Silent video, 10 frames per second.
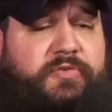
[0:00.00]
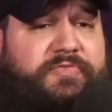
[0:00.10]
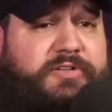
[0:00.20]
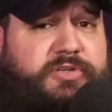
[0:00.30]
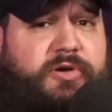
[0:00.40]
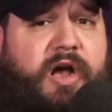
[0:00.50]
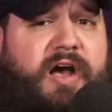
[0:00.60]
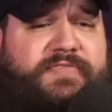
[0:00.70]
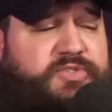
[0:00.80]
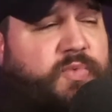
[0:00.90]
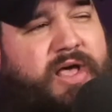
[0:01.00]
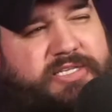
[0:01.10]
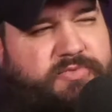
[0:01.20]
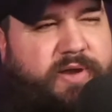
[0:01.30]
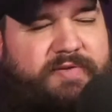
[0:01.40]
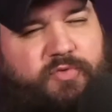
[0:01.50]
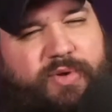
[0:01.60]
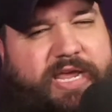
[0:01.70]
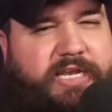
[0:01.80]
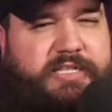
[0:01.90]
filter off, as well as whenever
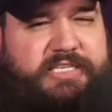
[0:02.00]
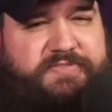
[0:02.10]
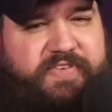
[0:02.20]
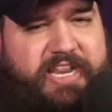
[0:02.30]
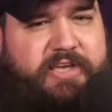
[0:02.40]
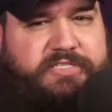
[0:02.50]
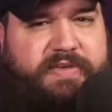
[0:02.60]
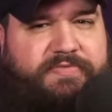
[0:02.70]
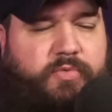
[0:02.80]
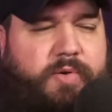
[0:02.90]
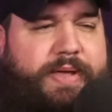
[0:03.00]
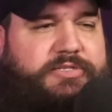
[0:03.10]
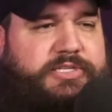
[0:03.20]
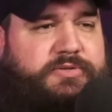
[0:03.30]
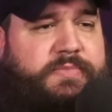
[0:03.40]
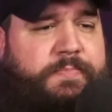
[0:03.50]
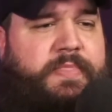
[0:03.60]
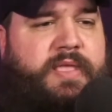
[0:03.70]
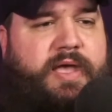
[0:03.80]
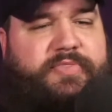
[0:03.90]
we get into this video stuff that we're about to,
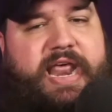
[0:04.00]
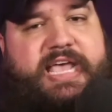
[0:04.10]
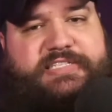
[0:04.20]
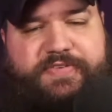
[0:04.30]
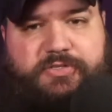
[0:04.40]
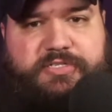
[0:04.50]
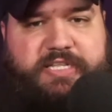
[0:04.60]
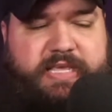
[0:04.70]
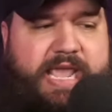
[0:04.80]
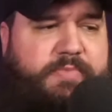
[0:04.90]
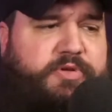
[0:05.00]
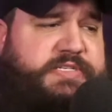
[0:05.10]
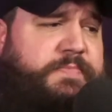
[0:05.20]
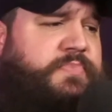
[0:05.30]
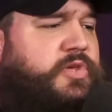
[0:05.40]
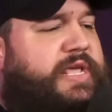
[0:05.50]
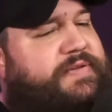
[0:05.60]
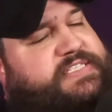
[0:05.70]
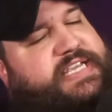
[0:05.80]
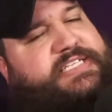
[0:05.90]
that adds filters to the cameras, you can
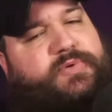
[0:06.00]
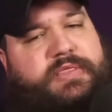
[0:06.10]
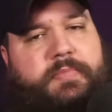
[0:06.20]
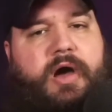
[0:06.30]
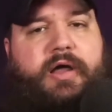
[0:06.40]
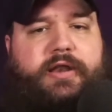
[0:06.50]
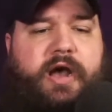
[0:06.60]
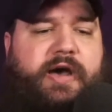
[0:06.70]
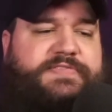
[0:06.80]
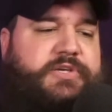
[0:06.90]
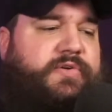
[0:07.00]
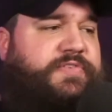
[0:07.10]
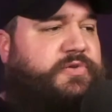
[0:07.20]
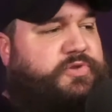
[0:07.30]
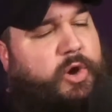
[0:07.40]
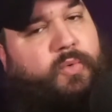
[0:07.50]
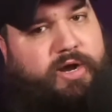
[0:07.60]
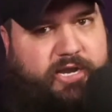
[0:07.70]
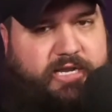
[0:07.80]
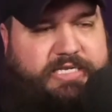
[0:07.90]
have scenes with them on and off. So if you don't
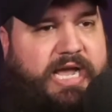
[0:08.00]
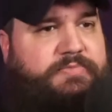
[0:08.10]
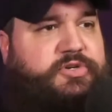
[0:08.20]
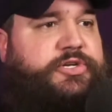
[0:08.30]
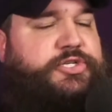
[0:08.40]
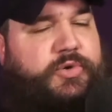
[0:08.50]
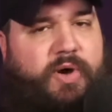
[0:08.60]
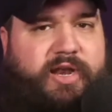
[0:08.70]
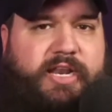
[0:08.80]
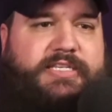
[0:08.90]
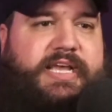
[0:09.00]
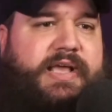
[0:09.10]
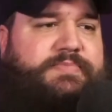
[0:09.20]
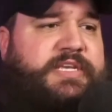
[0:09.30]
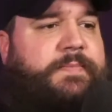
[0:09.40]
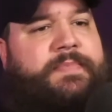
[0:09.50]
want it at times or you do want it at times,